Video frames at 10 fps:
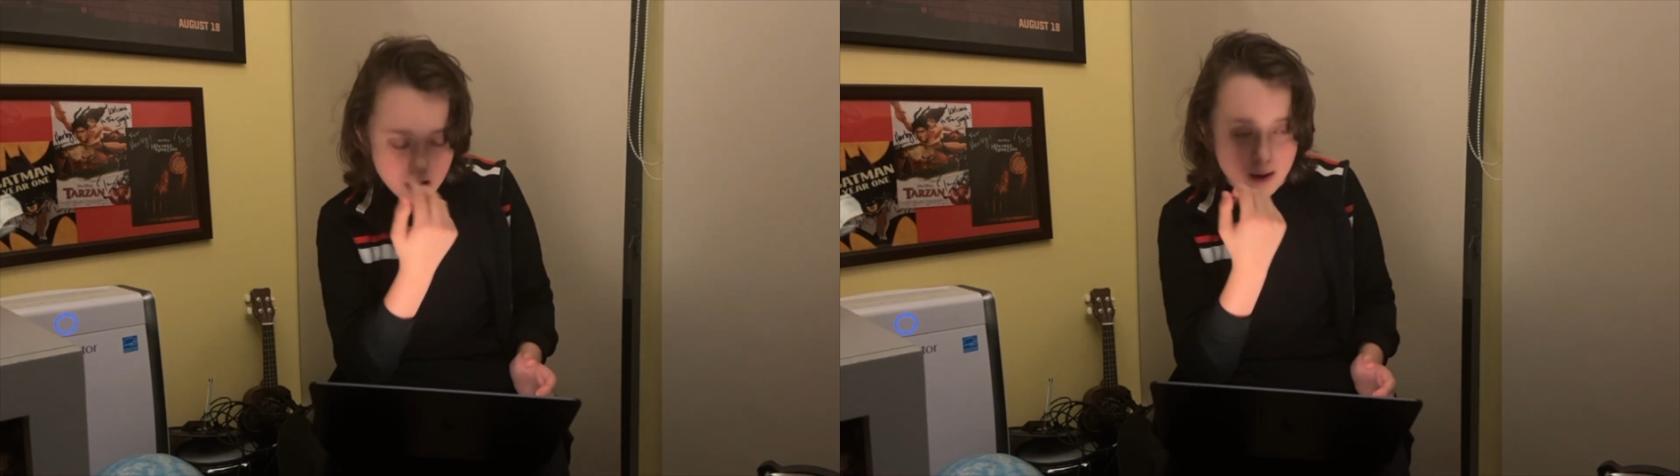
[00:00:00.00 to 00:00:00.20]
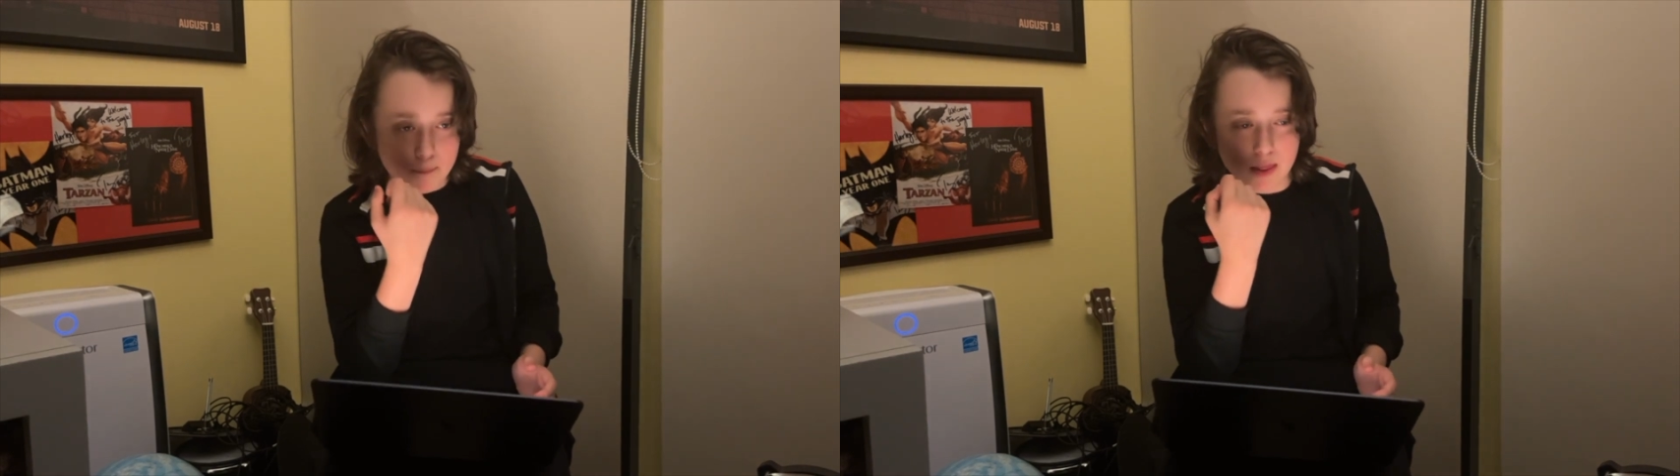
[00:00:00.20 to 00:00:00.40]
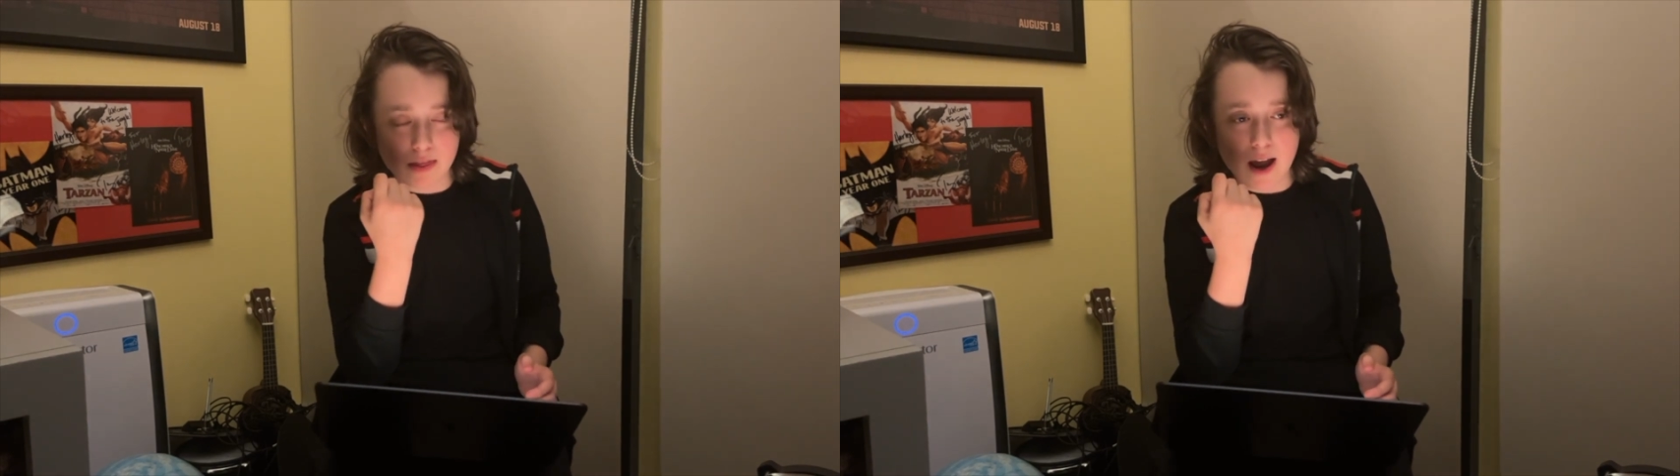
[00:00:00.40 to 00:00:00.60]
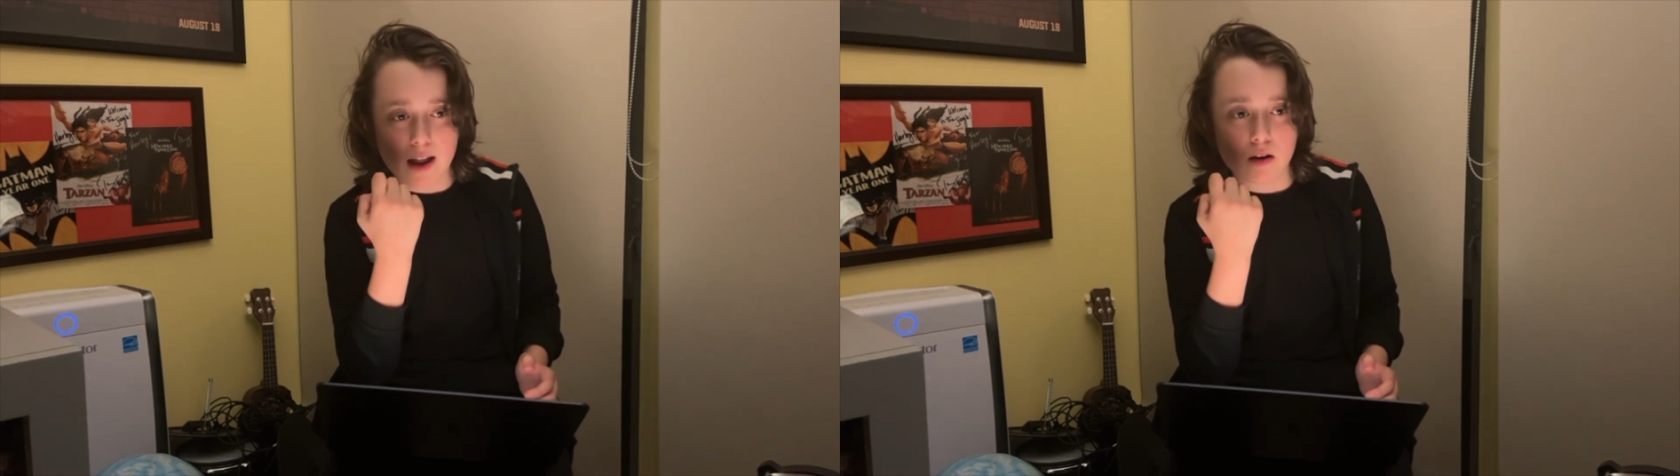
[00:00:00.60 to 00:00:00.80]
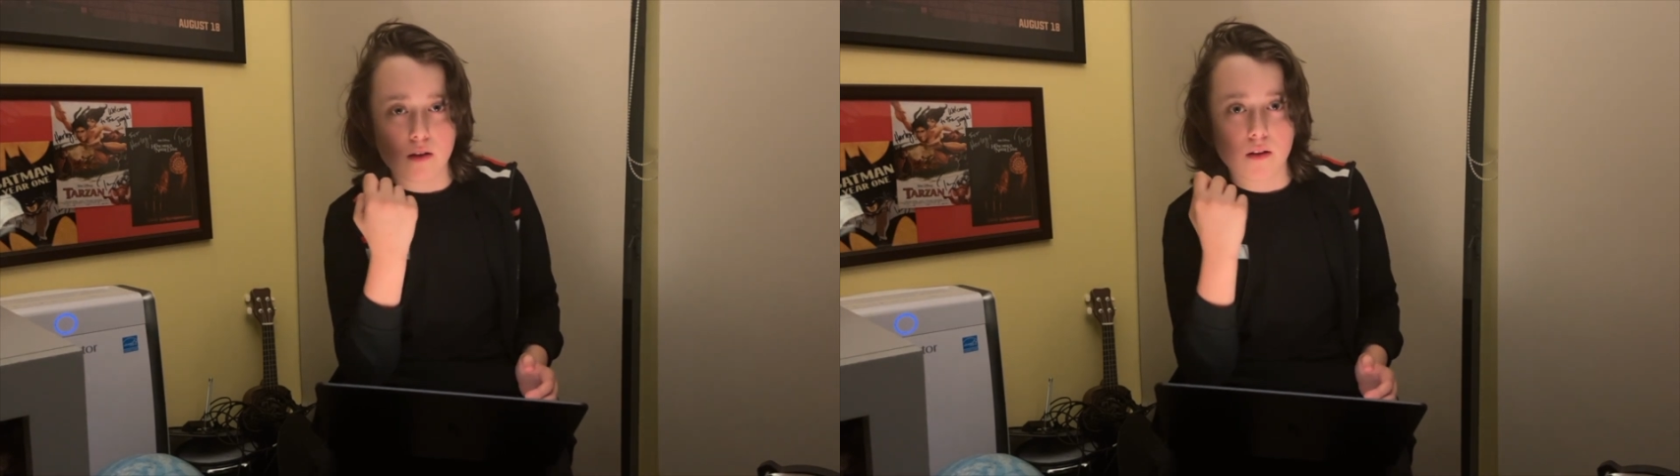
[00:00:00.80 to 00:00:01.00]
But
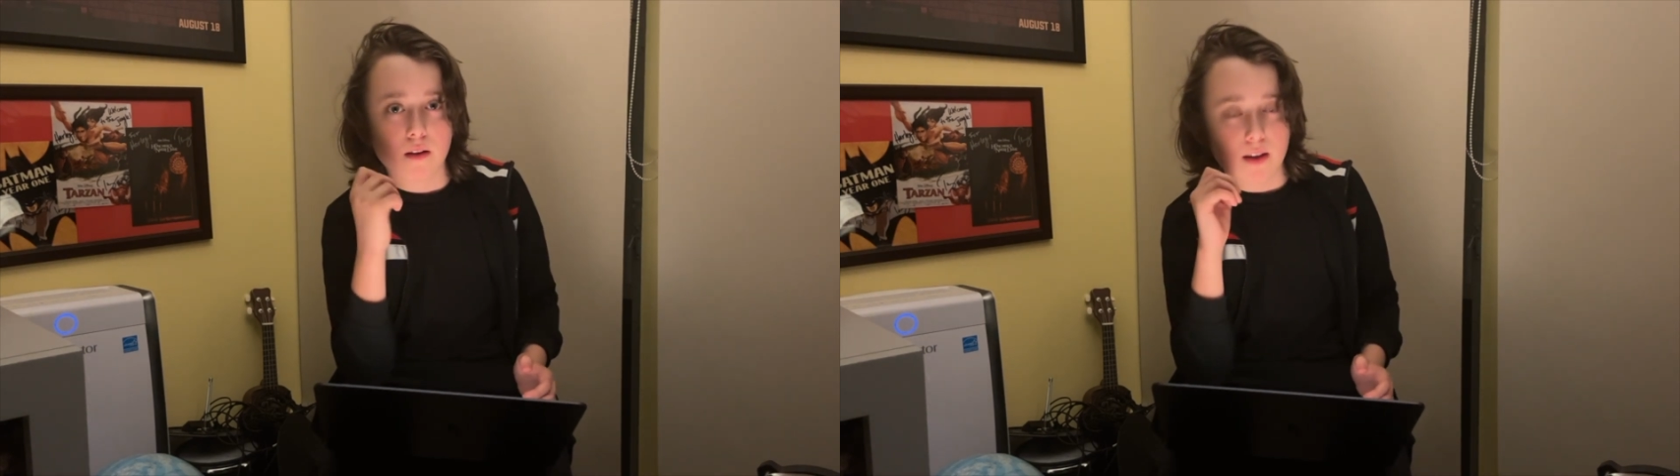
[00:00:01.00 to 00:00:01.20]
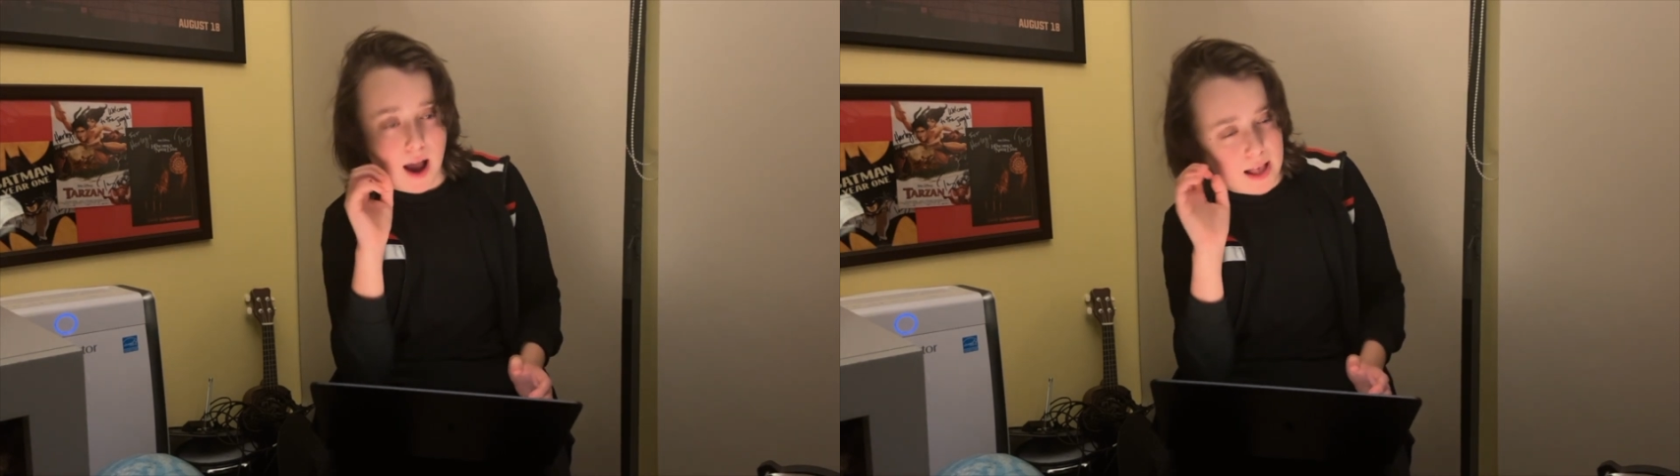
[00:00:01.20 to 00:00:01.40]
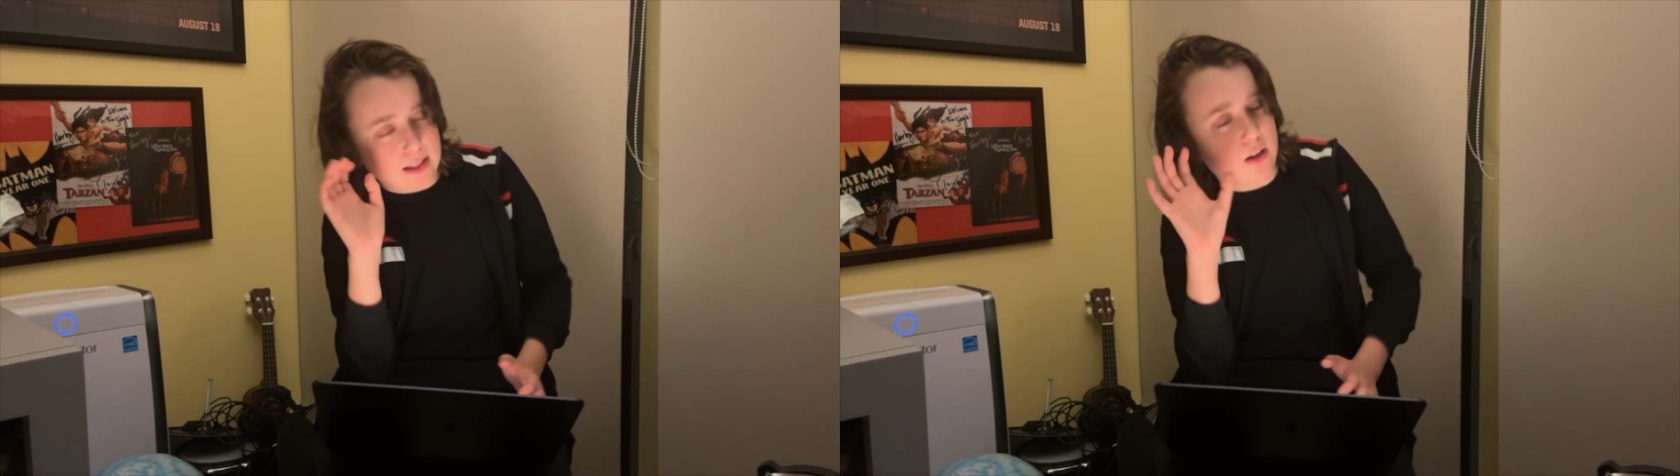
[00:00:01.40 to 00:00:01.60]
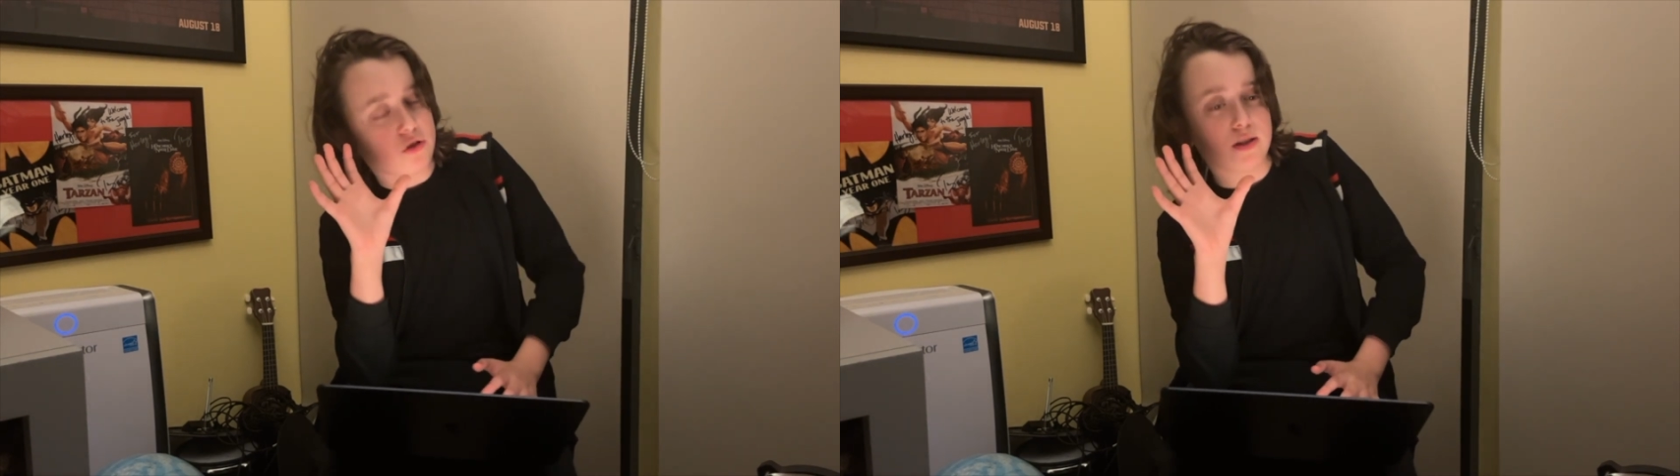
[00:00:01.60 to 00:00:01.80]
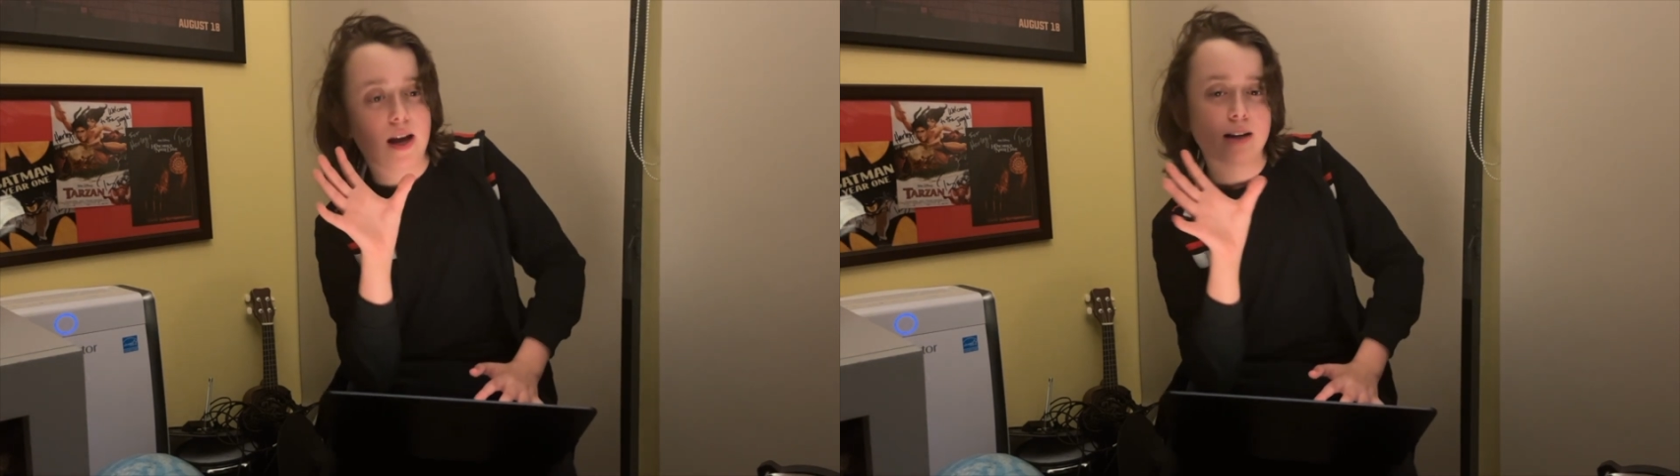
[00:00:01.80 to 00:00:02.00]
then, as the
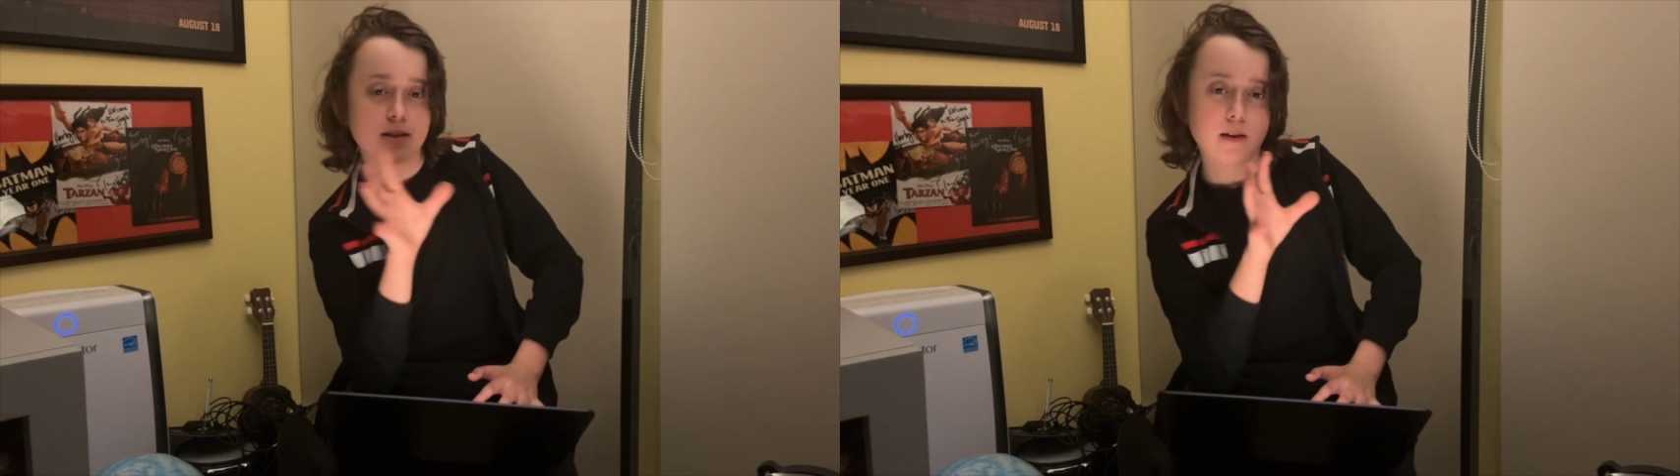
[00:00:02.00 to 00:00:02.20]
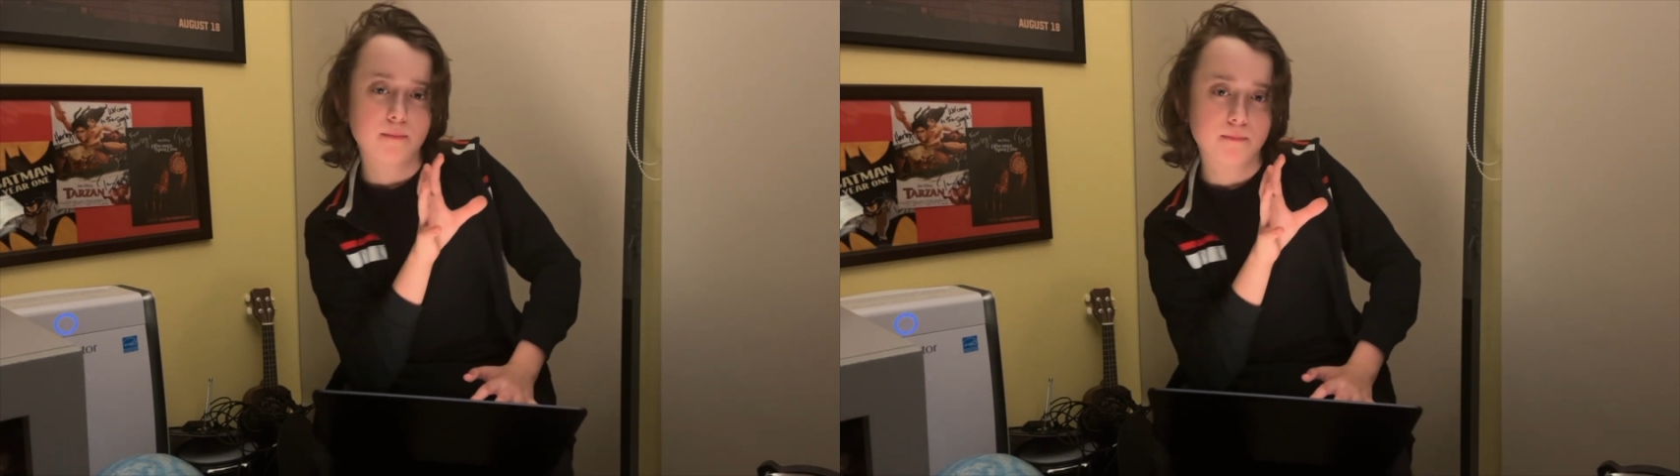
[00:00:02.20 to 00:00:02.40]
characters exit,